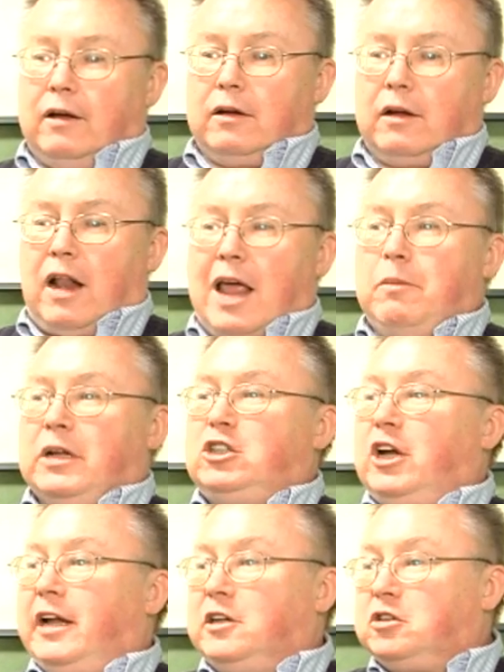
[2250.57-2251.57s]
climate
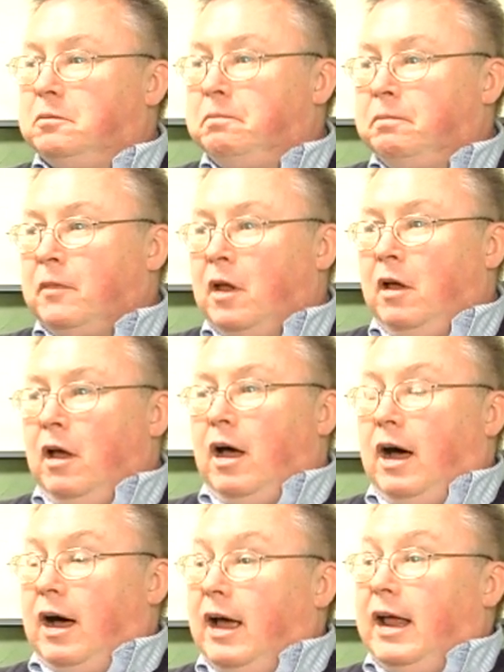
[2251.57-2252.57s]
change.
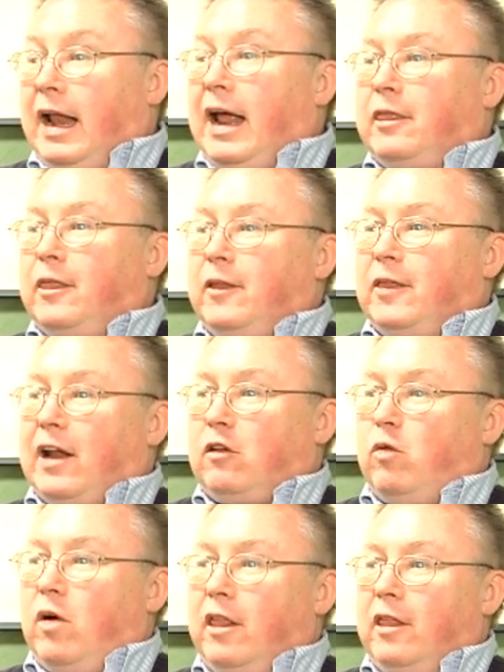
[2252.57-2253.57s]
And I think that's
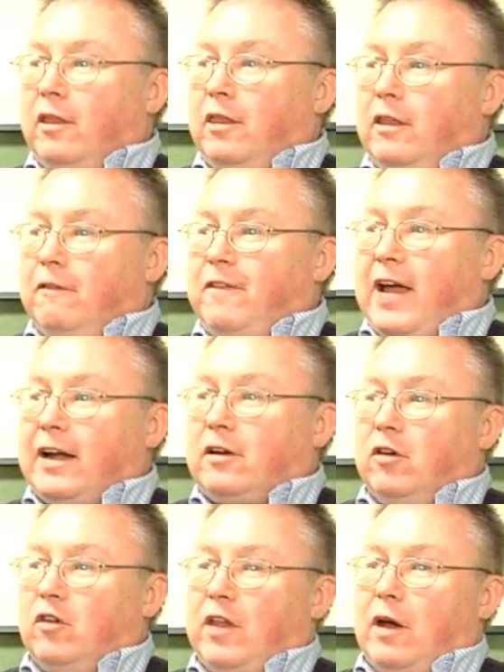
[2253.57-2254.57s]
one of the
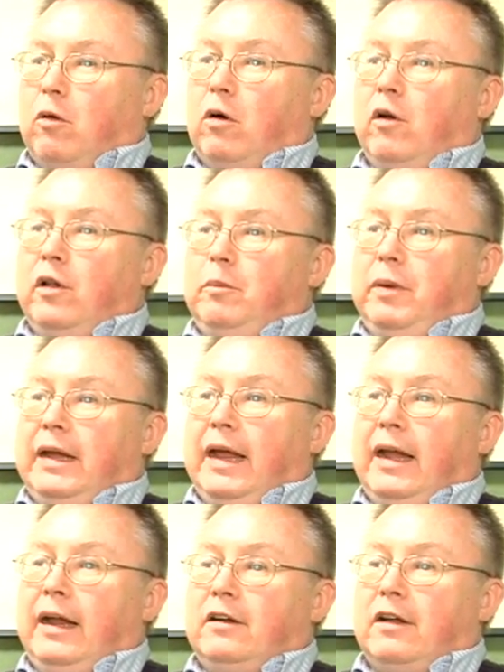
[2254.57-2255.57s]
factors that we're only
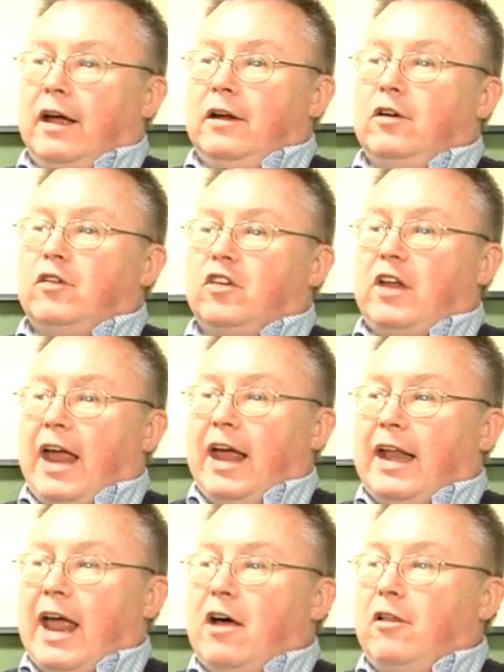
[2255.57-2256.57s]
beginning to
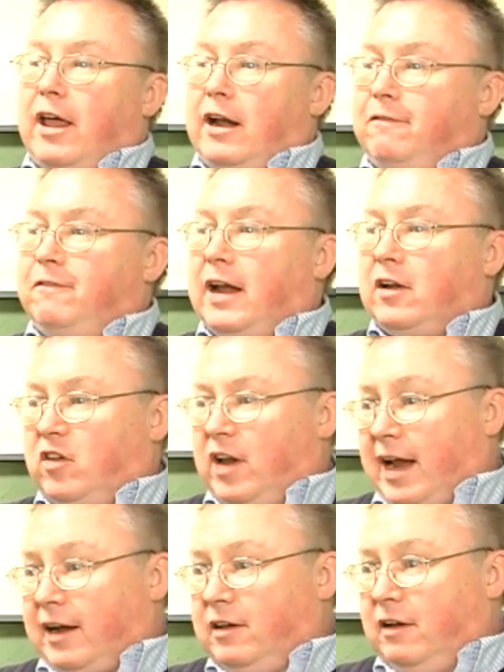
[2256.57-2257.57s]
understand how that affects an
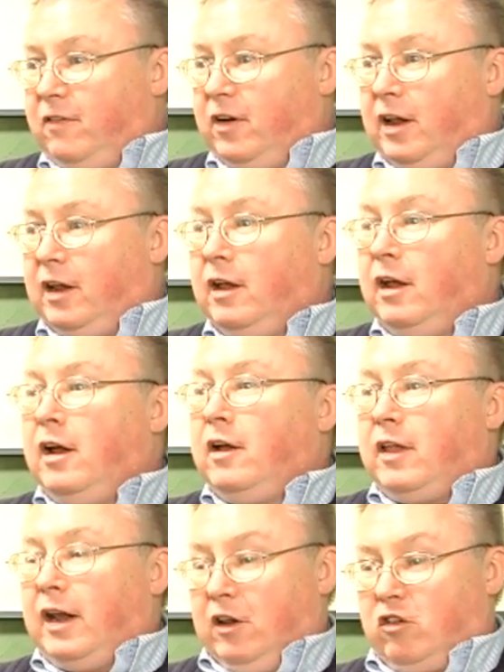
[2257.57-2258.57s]
activity
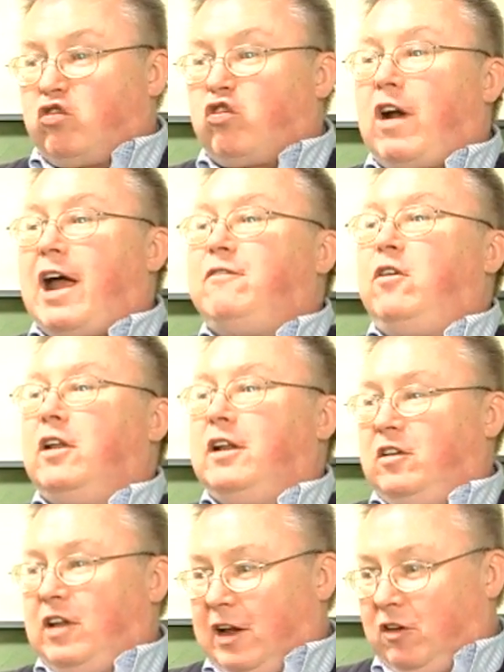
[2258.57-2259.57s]
that is travel
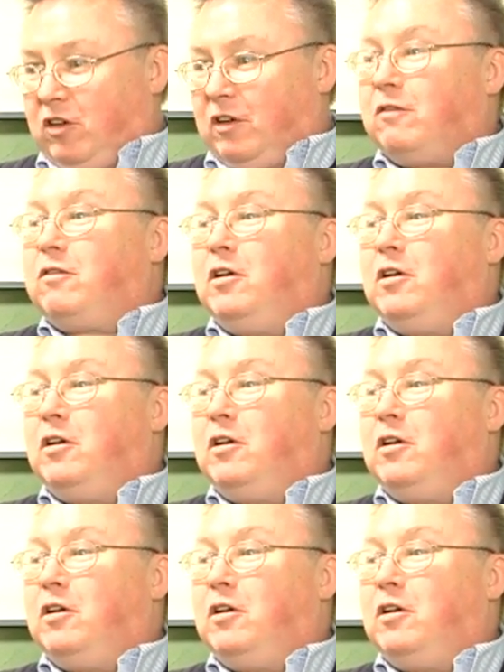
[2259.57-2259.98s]
intensive,